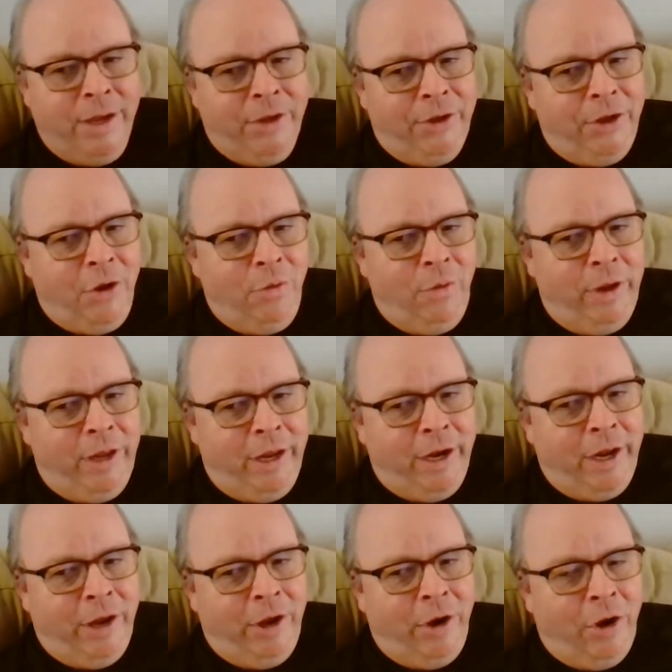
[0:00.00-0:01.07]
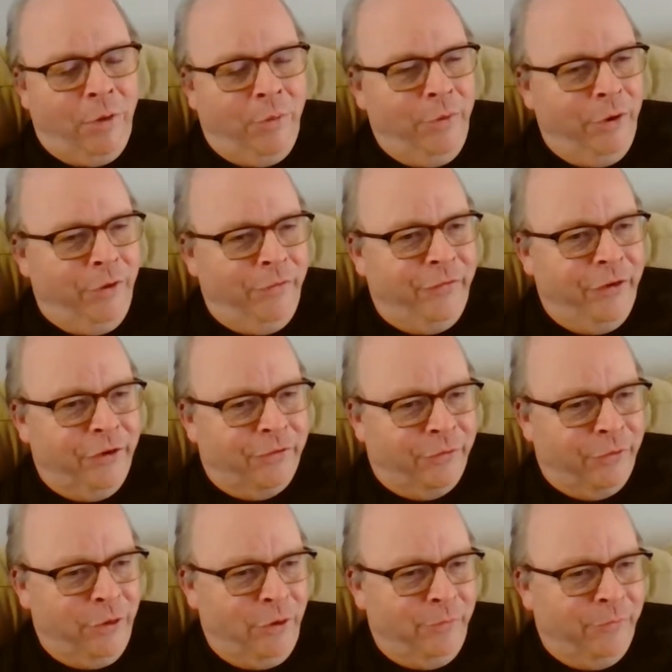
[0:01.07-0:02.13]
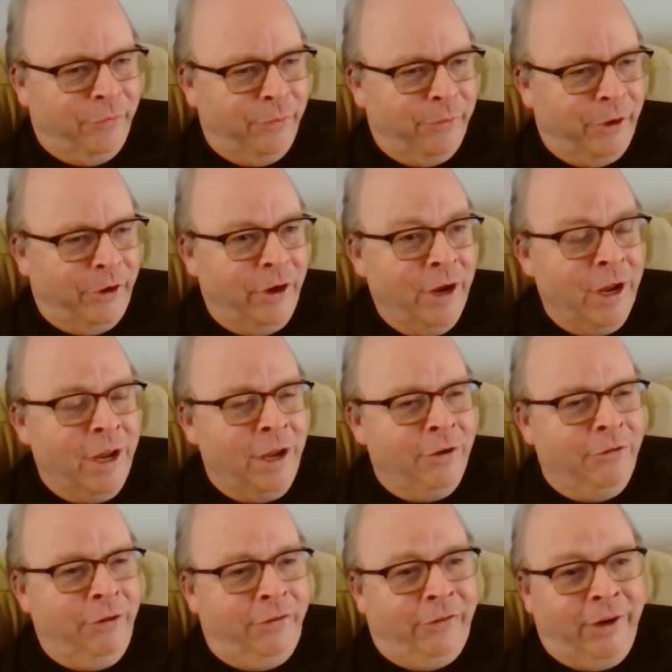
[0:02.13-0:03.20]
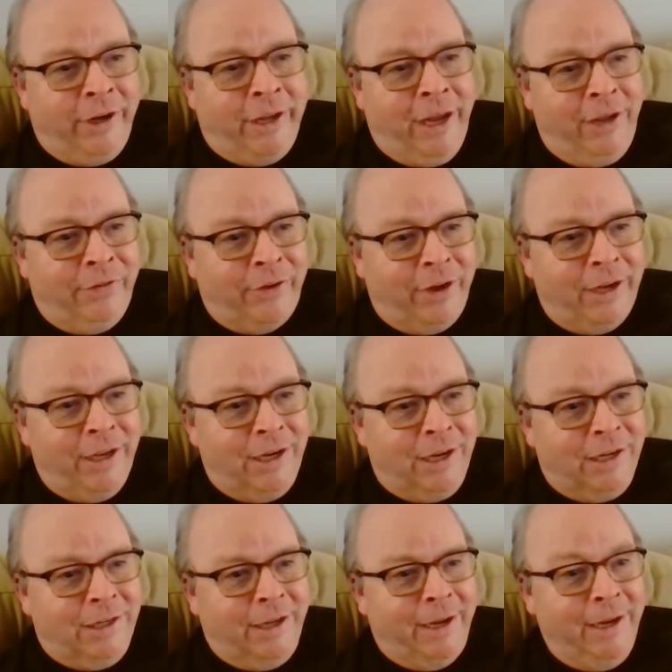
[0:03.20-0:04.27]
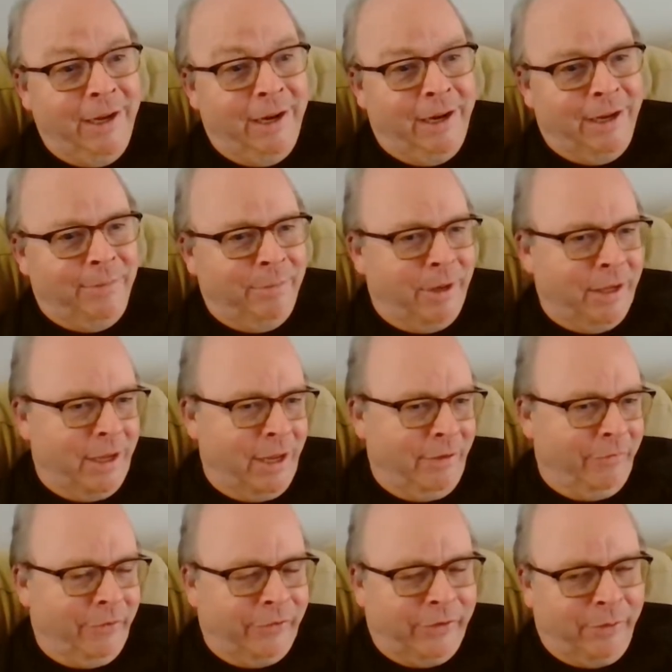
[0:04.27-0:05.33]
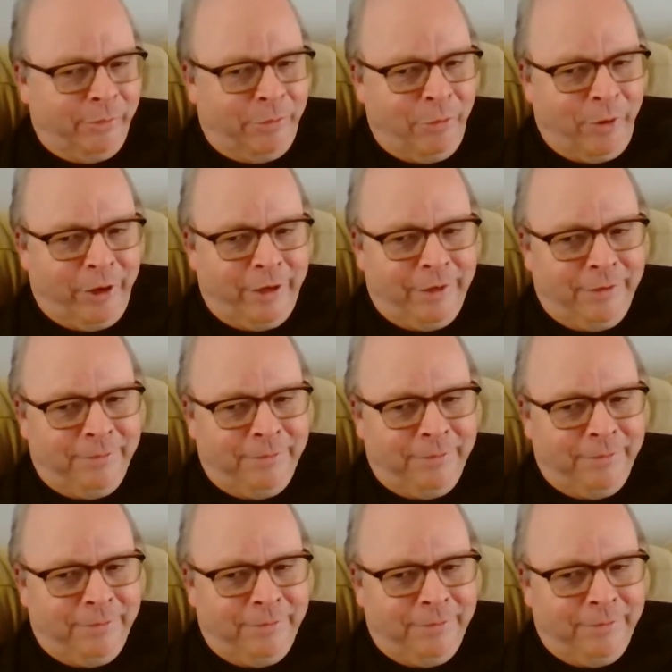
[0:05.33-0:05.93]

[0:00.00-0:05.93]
in a real fish room from there, just in case I get a lady in my life at some point.